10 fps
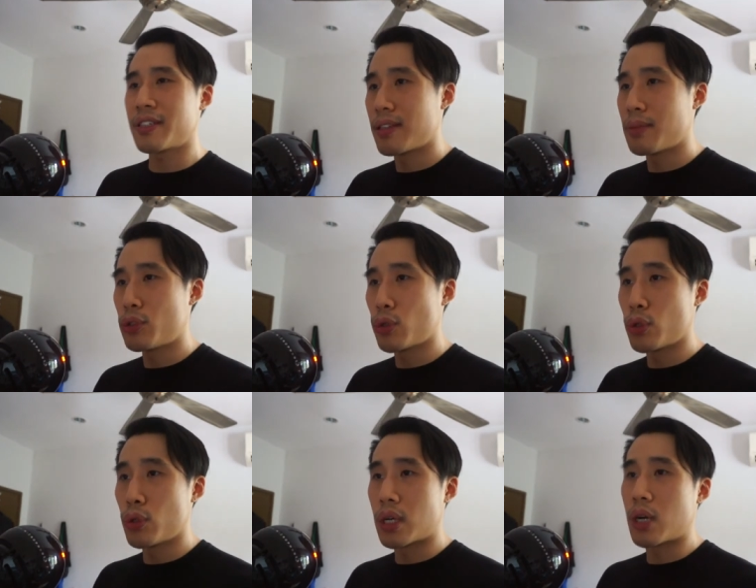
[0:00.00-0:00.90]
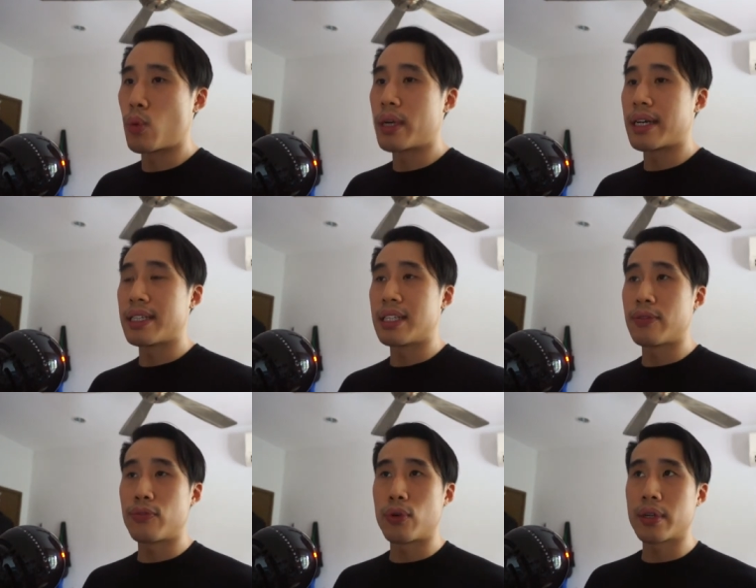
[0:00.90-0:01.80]
Let me show you what I
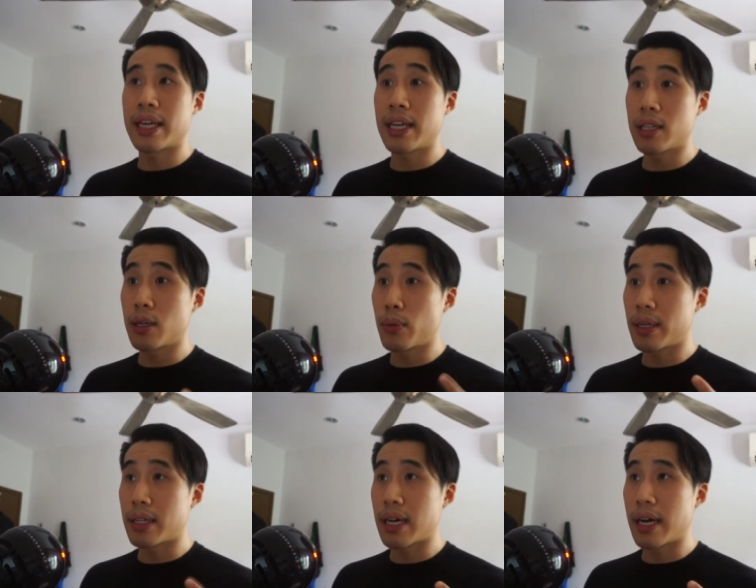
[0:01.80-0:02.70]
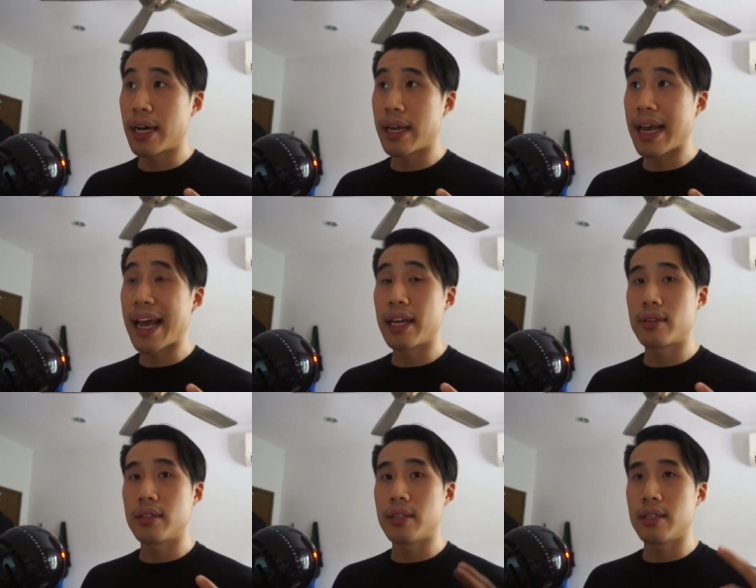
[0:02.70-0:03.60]
did for Kayla when I add
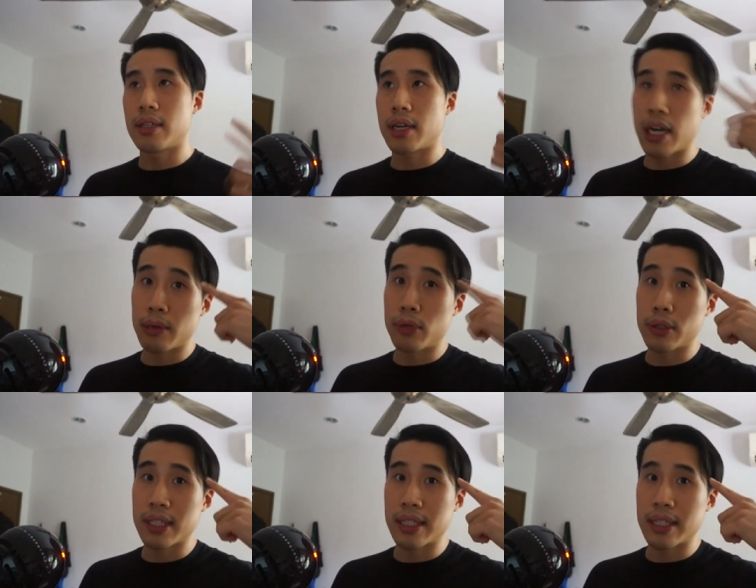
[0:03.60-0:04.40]
the eyebrows and